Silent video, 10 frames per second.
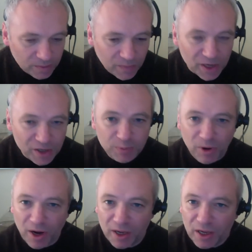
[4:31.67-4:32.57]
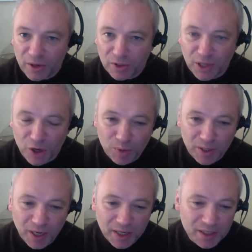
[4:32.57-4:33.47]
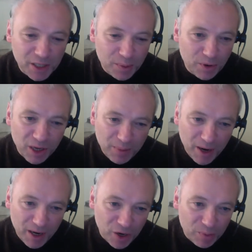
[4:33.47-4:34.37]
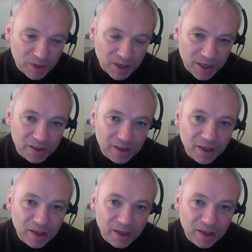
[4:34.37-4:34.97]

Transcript: Just by using open data, blogging about it openly,